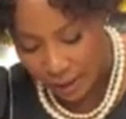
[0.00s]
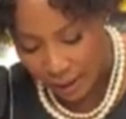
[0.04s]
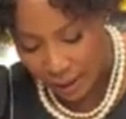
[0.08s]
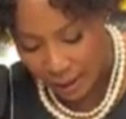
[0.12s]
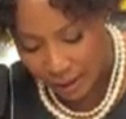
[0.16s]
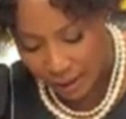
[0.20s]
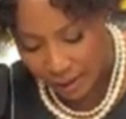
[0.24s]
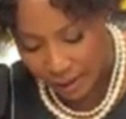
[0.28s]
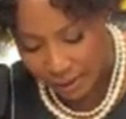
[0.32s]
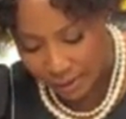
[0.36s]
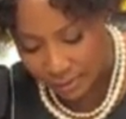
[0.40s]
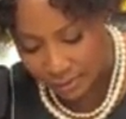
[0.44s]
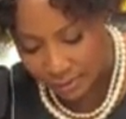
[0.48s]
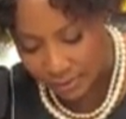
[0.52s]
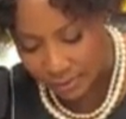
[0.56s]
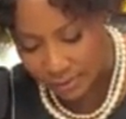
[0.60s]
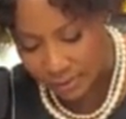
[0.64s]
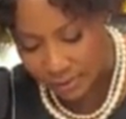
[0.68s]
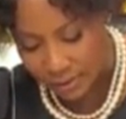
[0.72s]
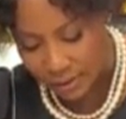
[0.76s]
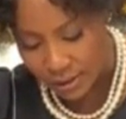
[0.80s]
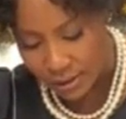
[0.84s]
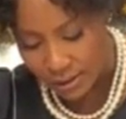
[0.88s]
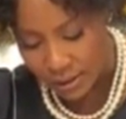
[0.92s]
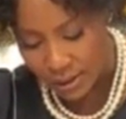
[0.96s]
L,
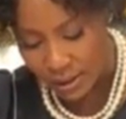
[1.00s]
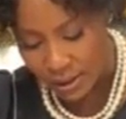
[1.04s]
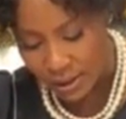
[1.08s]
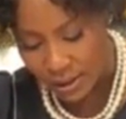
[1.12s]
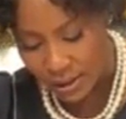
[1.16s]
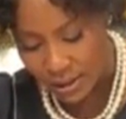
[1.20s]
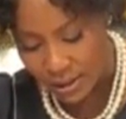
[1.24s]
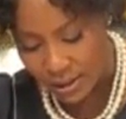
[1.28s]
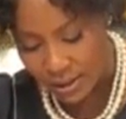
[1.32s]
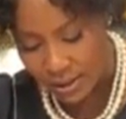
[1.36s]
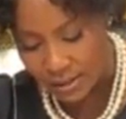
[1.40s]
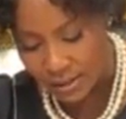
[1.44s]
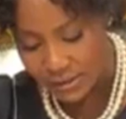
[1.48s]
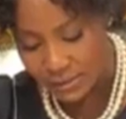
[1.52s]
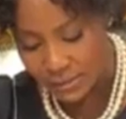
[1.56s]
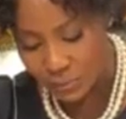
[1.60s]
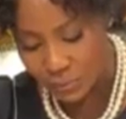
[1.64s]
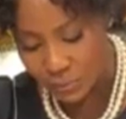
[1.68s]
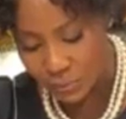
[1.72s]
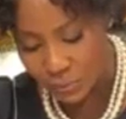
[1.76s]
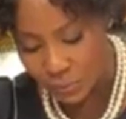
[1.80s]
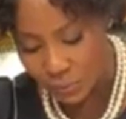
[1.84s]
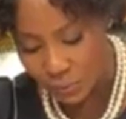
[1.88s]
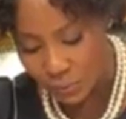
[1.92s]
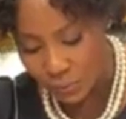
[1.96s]
a head
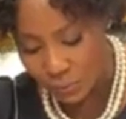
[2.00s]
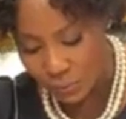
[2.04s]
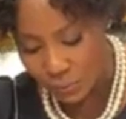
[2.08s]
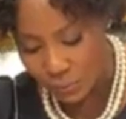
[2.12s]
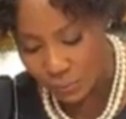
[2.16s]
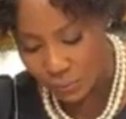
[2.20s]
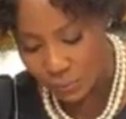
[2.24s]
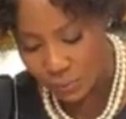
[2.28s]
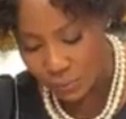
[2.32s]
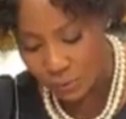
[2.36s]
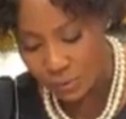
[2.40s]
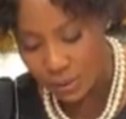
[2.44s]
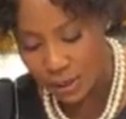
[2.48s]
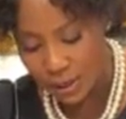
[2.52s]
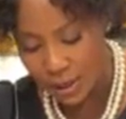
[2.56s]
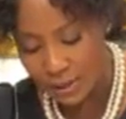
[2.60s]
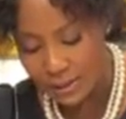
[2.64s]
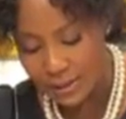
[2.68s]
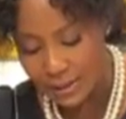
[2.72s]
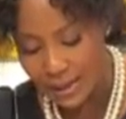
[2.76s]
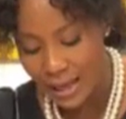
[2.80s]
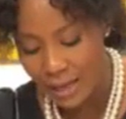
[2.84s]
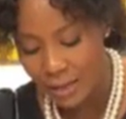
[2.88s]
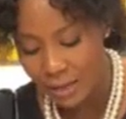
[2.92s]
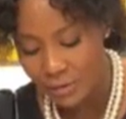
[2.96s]
or
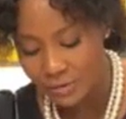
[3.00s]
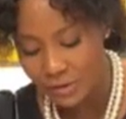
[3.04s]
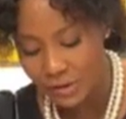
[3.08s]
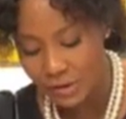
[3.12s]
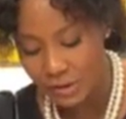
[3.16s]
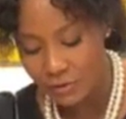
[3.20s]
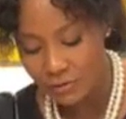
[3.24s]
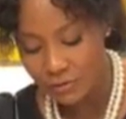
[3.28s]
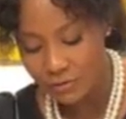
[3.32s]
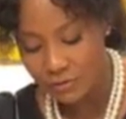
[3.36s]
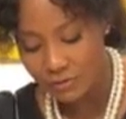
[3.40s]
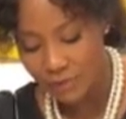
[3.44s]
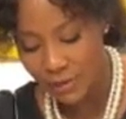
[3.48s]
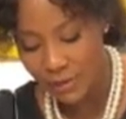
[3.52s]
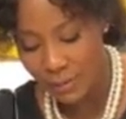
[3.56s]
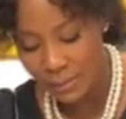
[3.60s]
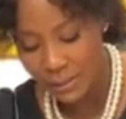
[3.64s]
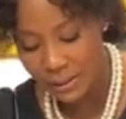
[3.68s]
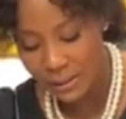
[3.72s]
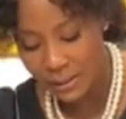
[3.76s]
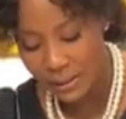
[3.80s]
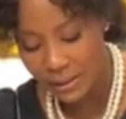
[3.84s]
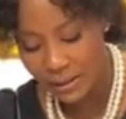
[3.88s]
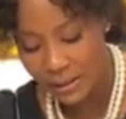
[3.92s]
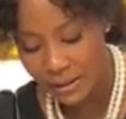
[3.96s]
an elder of a
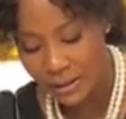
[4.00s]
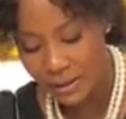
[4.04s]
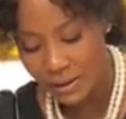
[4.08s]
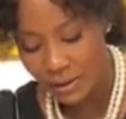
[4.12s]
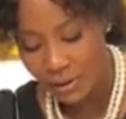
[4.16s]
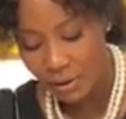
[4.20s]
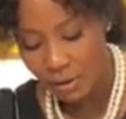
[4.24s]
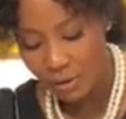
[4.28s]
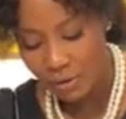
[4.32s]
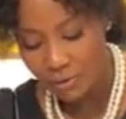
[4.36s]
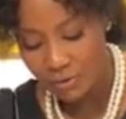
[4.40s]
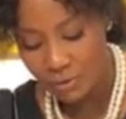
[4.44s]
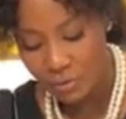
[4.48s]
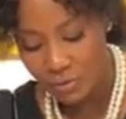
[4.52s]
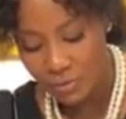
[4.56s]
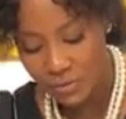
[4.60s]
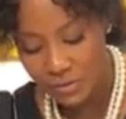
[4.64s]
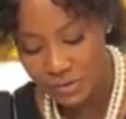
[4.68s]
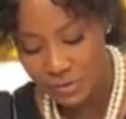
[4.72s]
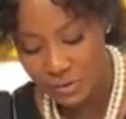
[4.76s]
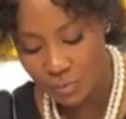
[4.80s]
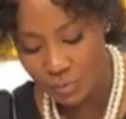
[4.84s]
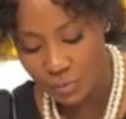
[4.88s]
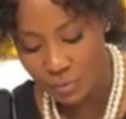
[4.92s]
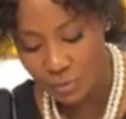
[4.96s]
family of the
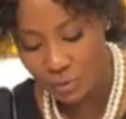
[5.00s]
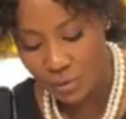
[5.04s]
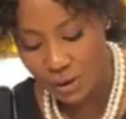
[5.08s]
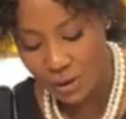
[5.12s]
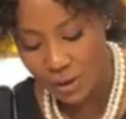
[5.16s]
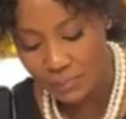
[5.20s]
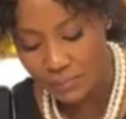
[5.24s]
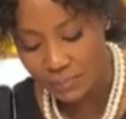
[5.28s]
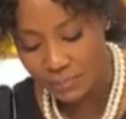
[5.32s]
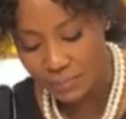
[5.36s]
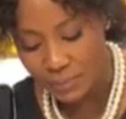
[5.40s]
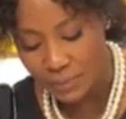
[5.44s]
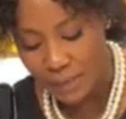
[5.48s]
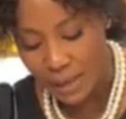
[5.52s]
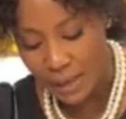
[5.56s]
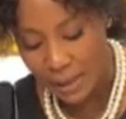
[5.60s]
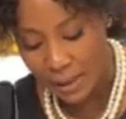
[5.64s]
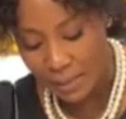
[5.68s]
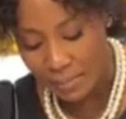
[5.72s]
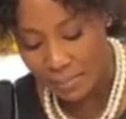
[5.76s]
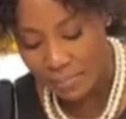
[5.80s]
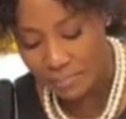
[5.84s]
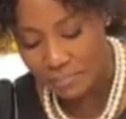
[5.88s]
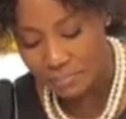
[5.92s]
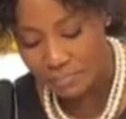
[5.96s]
whistleblower;
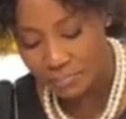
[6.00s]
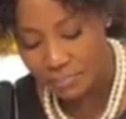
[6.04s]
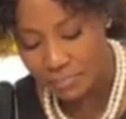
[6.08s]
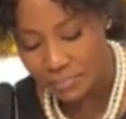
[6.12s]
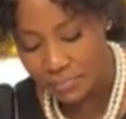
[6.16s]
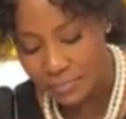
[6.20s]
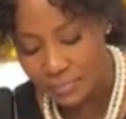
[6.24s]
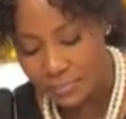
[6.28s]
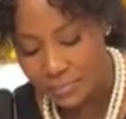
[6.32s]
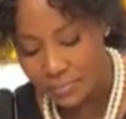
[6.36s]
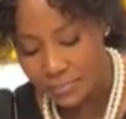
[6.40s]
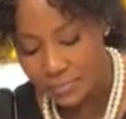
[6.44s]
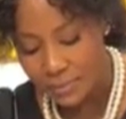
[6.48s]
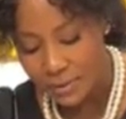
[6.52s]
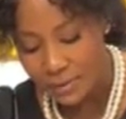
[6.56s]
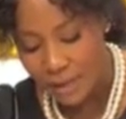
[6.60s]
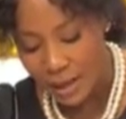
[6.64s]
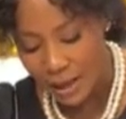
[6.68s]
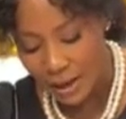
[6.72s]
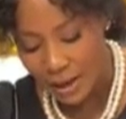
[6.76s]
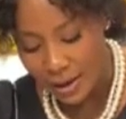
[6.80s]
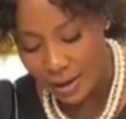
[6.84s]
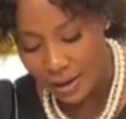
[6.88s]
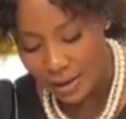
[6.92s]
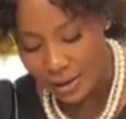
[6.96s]
M,
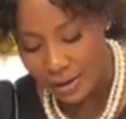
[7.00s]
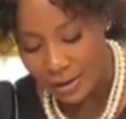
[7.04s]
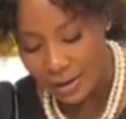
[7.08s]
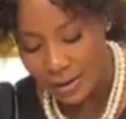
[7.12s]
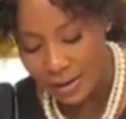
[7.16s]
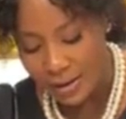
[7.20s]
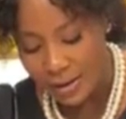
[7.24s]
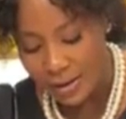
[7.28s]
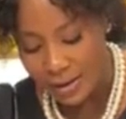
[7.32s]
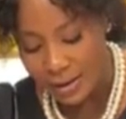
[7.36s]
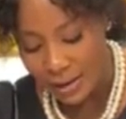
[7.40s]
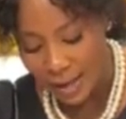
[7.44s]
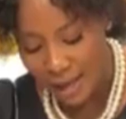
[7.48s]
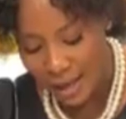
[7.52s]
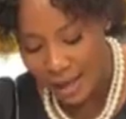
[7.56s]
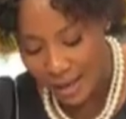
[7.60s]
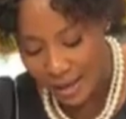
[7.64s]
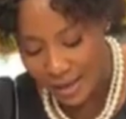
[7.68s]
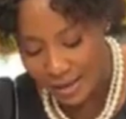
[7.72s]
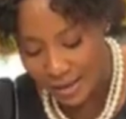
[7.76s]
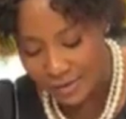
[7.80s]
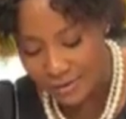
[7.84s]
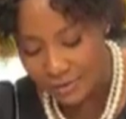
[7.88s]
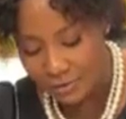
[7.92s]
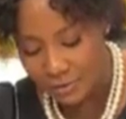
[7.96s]
a
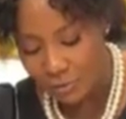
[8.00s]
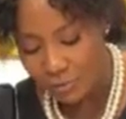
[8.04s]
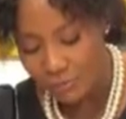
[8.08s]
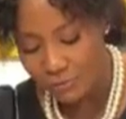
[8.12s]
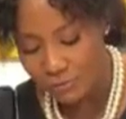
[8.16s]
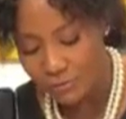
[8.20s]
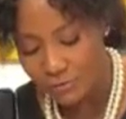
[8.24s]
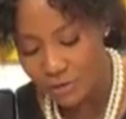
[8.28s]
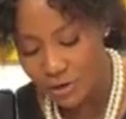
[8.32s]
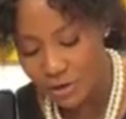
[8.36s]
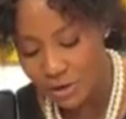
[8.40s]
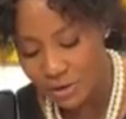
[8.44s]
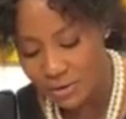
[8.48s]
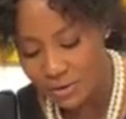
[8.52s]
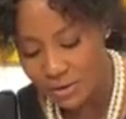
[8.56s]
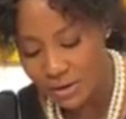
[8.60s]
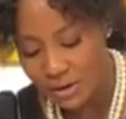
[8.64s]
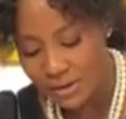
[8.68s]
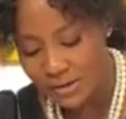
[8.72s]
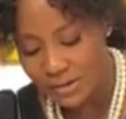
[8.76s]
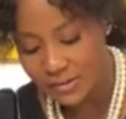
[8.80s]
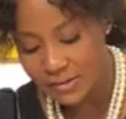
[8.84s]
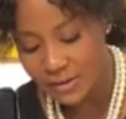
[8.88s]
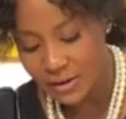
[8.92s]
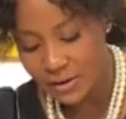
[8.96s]
head of
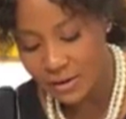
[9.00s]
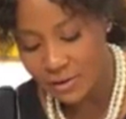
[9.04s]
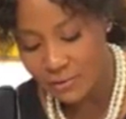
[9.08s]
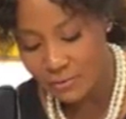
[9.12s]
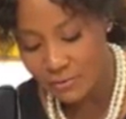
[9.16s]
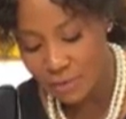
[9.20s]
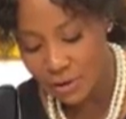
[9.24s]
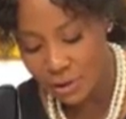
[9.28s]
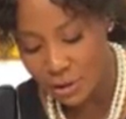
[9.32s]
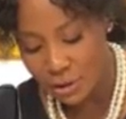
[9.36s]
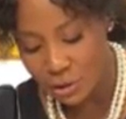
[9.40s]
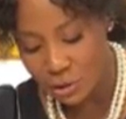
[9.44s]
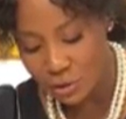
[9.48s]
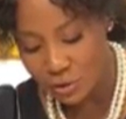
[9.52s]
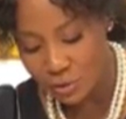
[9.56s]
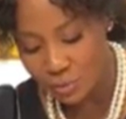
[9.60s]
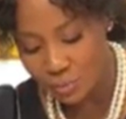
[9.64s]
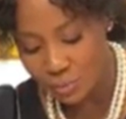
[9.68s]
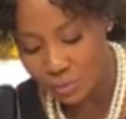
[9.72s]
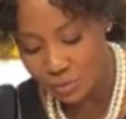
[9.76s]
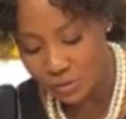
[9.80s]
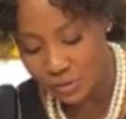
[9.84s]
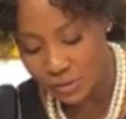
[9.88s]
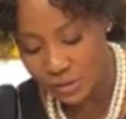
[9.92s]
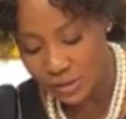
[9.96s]
recognized religious
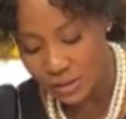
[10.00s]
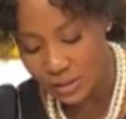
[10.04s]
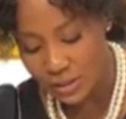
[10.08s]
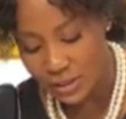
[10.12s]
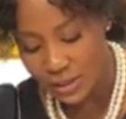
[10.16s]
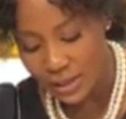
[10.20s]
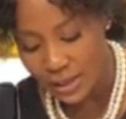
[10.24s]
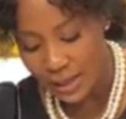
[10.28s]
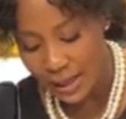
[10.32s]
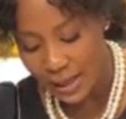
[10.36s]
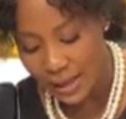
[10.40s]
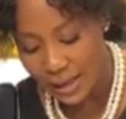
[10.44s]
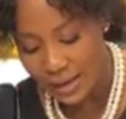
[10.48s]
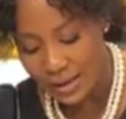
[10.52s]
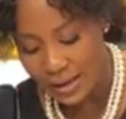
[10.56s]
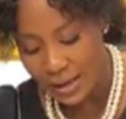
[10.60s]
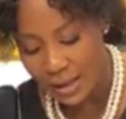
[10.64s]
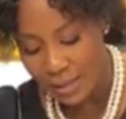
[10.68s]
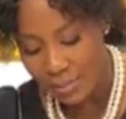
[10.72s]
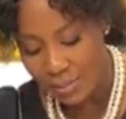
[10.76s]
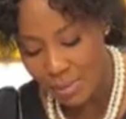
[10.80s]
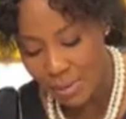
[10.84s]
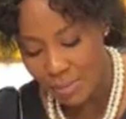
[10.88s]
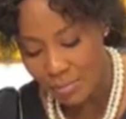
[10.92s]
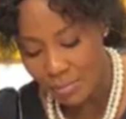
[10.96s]
body; N,
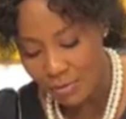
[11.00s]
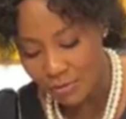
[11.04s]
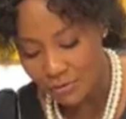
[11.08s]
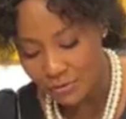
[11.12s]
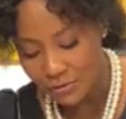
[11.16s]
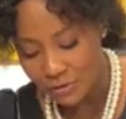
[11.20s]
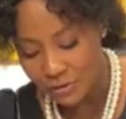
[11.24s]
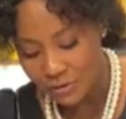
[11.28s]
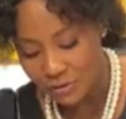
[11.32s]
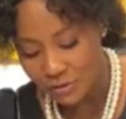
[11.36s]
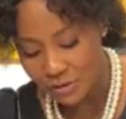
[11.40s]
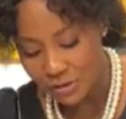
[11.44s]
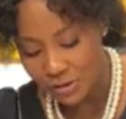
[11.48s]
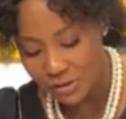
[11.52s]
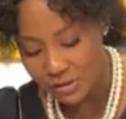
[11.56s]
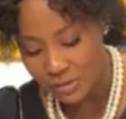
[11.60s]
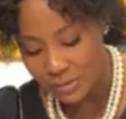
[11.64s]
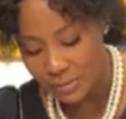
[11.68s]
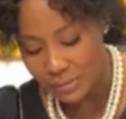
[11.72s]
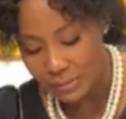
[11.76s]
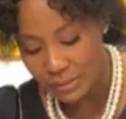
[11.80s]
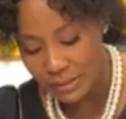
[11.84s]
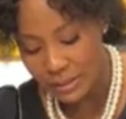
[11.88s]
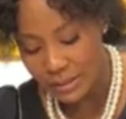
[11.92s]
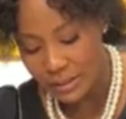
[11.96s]
a member of the District
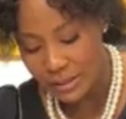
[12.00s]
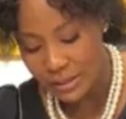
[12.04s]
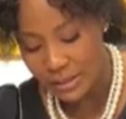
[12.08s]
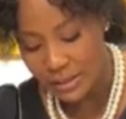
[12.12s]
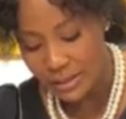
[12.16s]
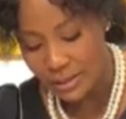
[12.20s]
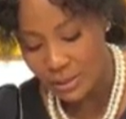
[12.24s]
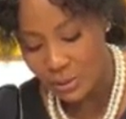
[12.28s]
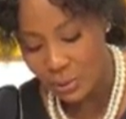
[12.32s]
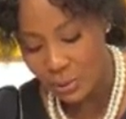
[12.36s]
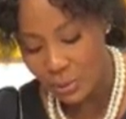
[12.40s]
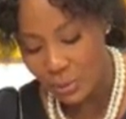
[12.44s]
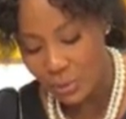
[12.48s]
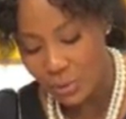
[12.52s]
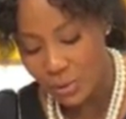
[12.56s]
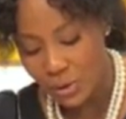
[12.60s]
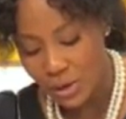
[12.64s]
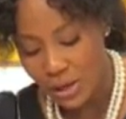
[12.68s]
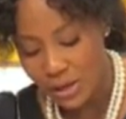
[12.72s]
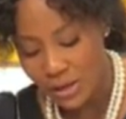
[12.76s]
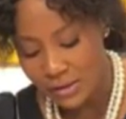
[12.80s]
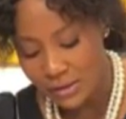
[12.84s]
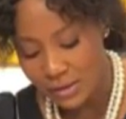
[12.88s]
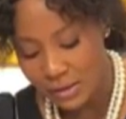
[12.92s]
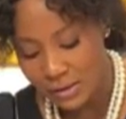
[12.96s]
Assembly or
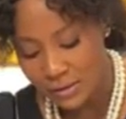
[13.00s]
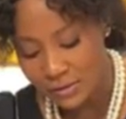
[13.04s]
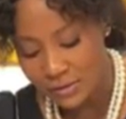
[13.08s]
a